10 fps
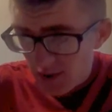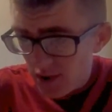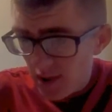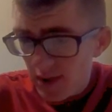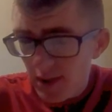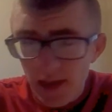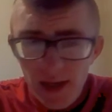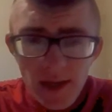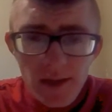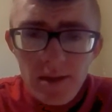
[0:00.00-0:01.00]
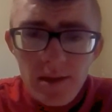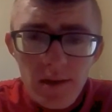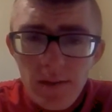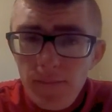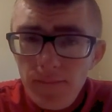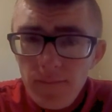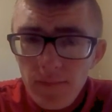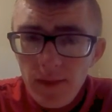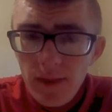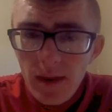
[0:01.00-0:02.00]
shit stinks.
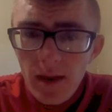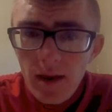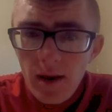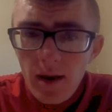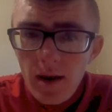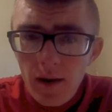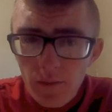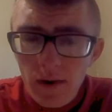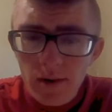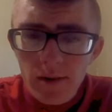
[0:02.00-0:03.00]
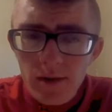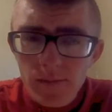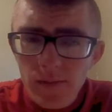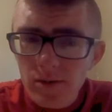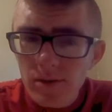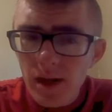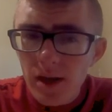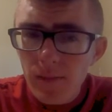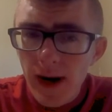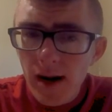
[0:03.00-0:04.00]
Well, it smells like
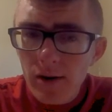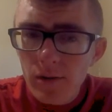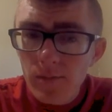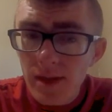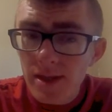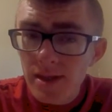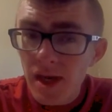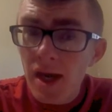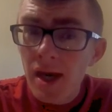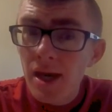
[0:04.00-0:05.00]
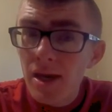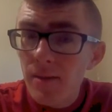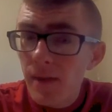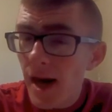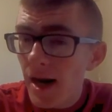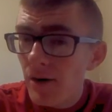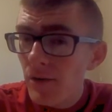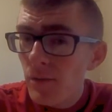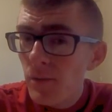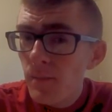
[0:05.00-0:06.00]
tobacco, but a stinky
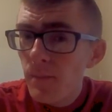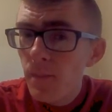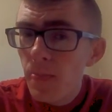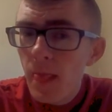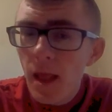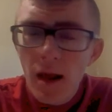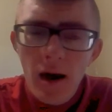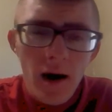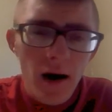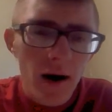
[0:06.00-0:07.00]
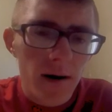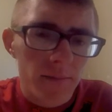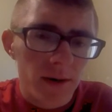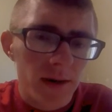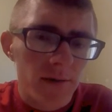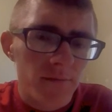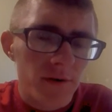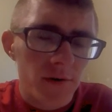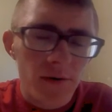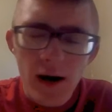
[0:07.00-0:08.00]
tobacco. You need to
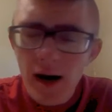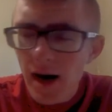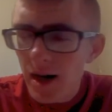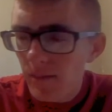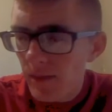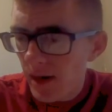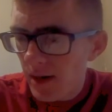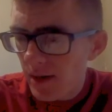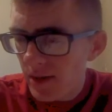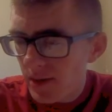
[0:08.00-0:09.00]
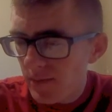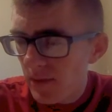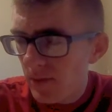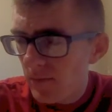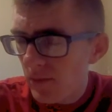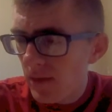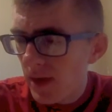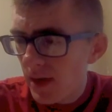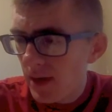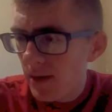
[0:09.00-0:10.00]
figure out how to make it smell more like